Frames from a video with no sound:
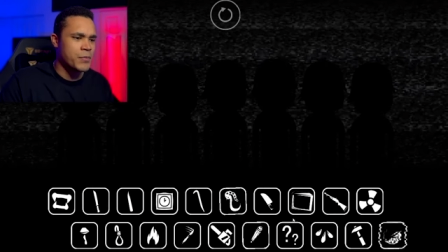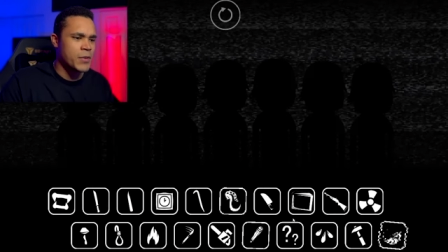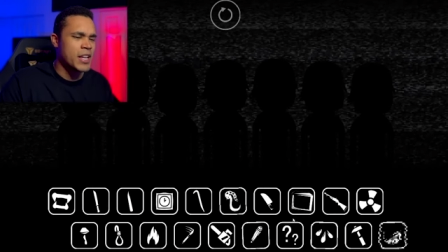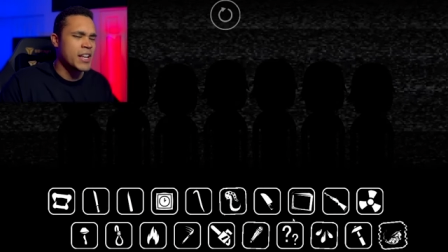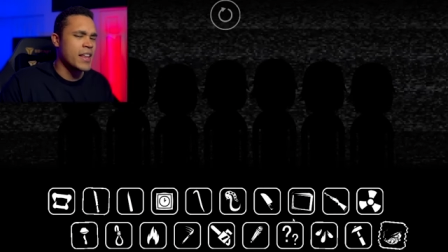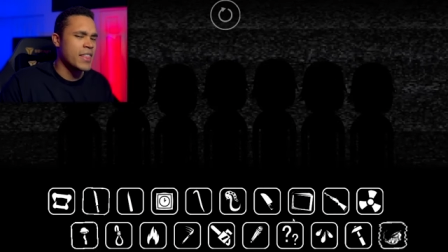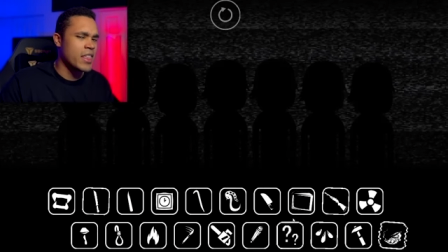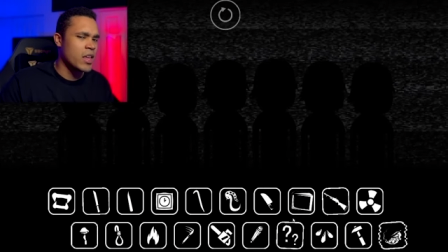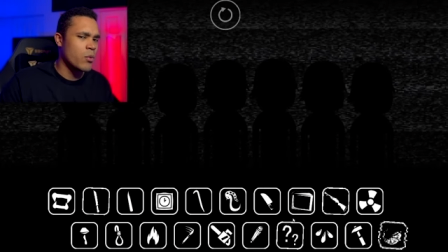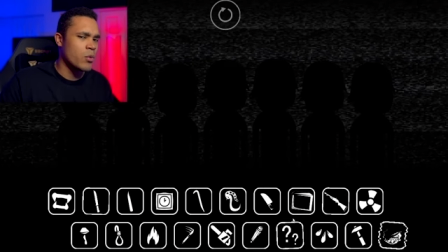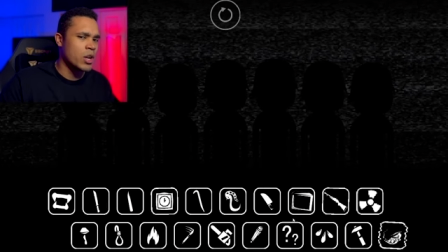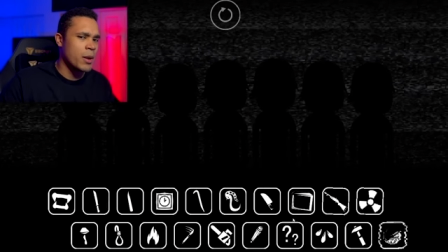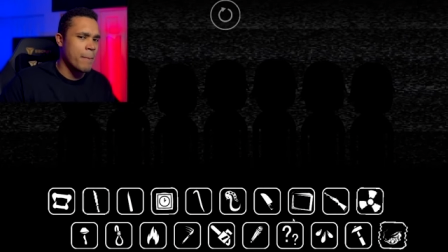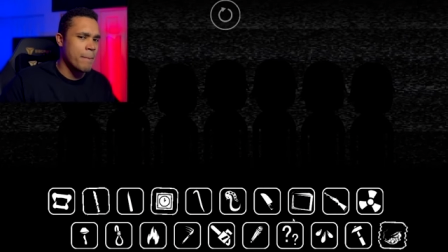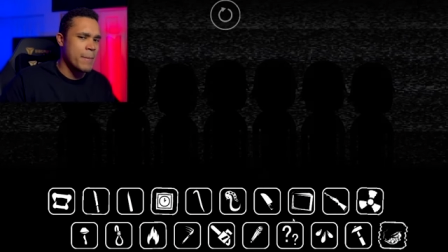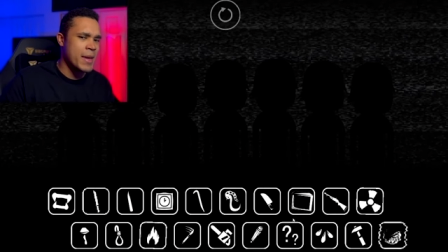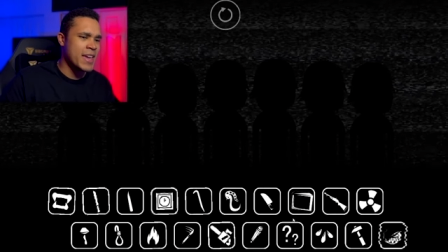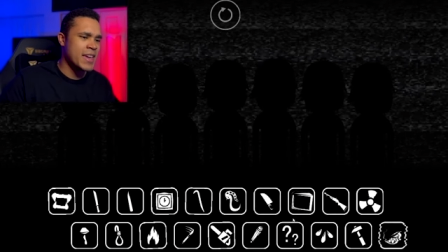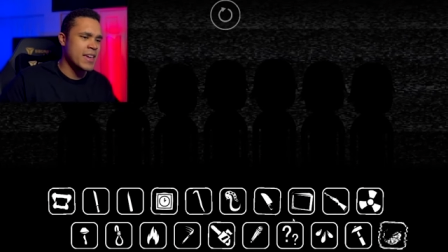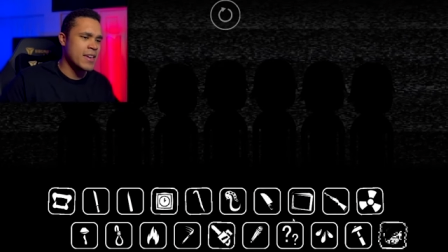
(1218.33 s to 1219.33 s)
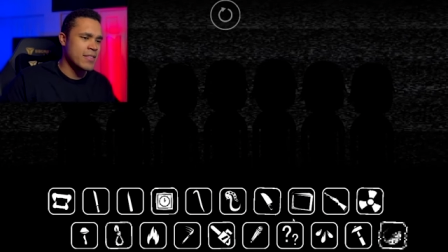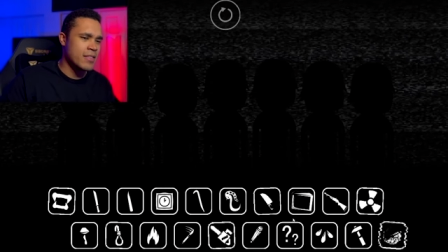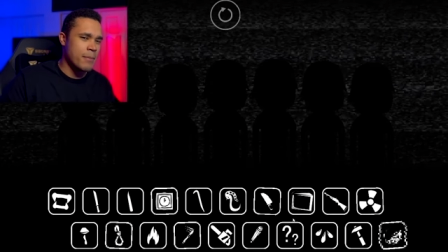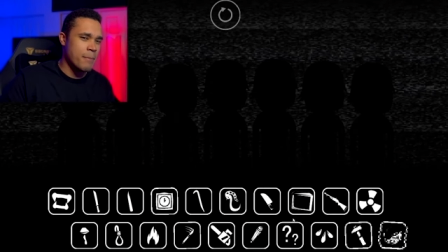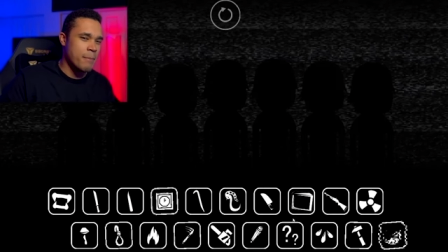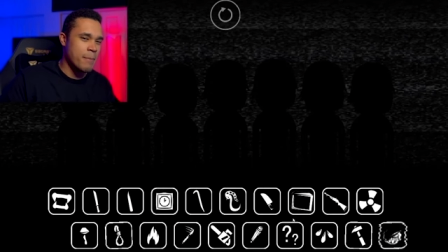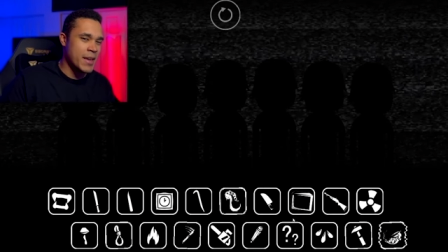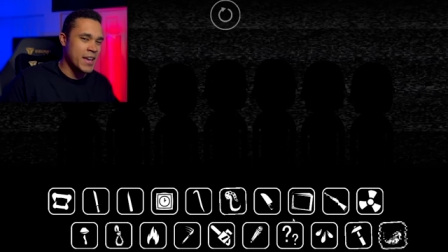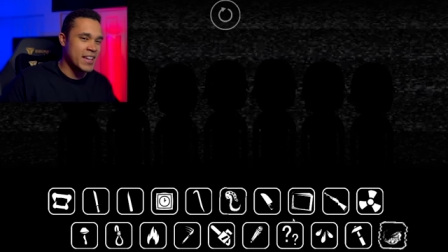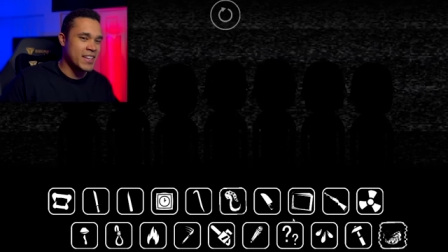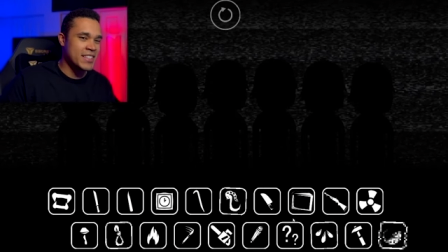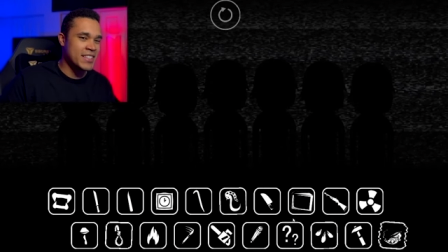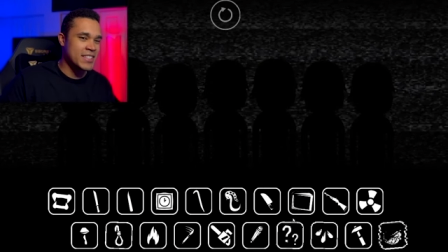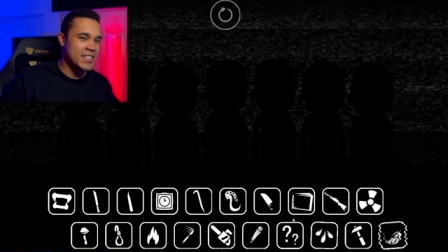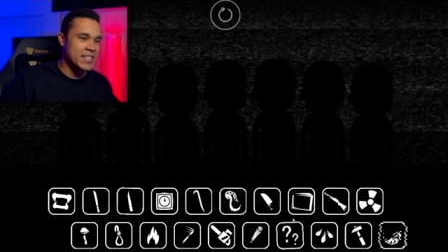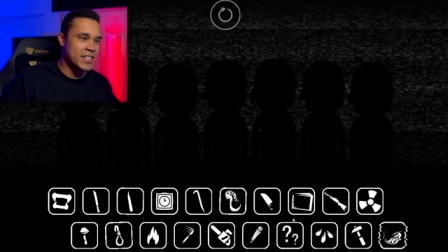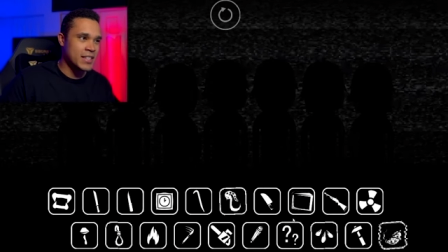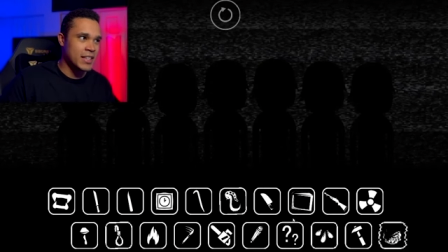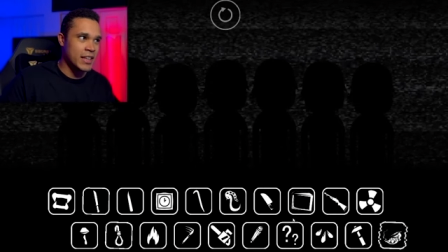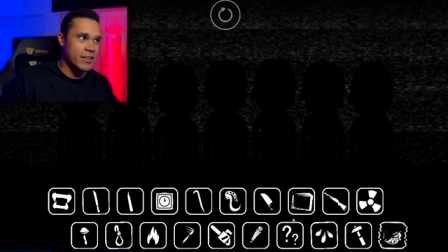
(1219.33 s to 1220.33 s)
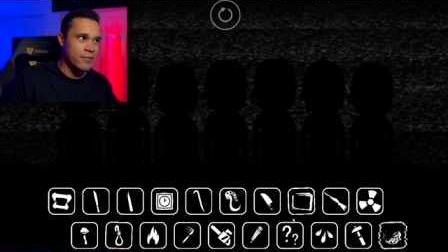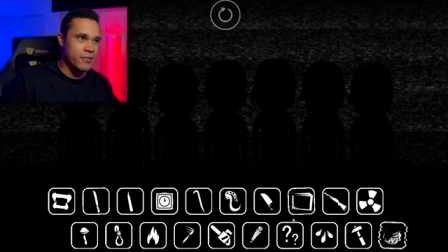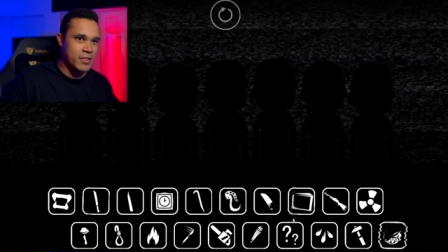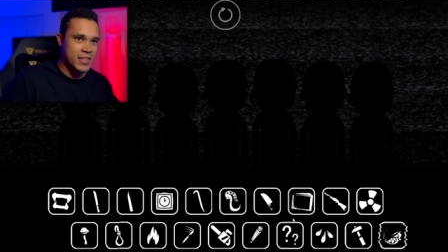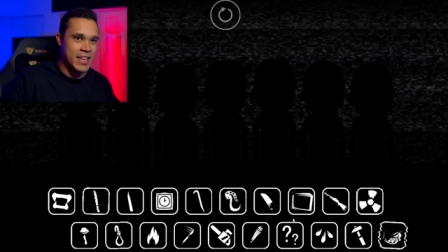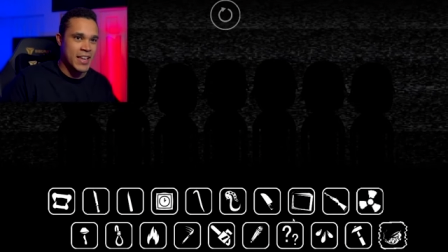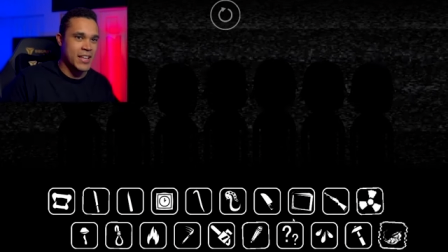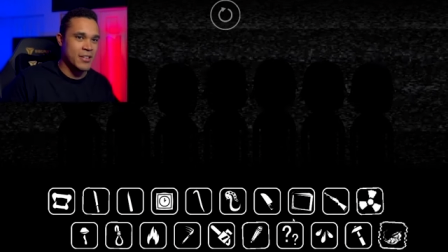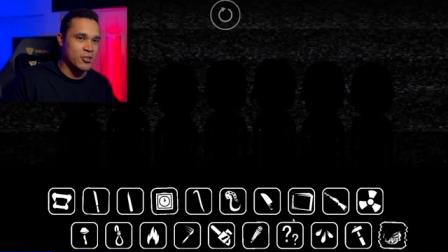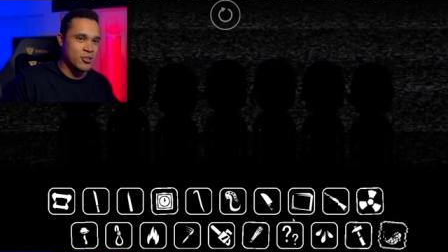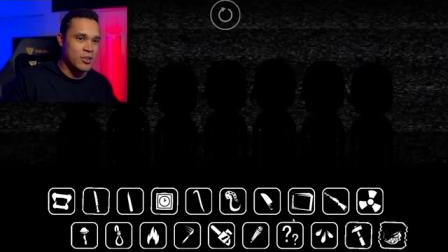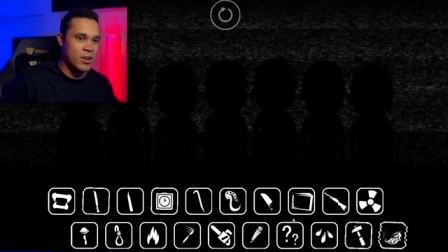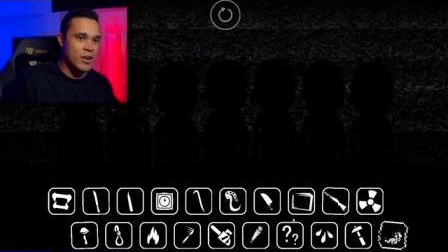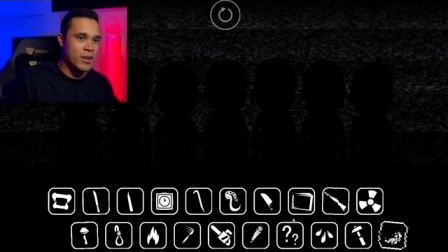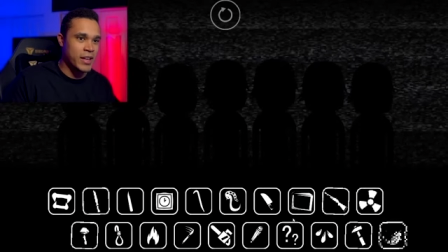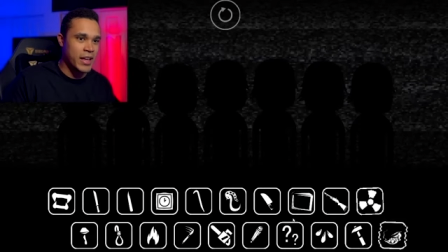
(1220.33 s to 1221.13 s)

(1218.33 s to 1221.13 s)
And I think when I'm making the mix, like for the intro,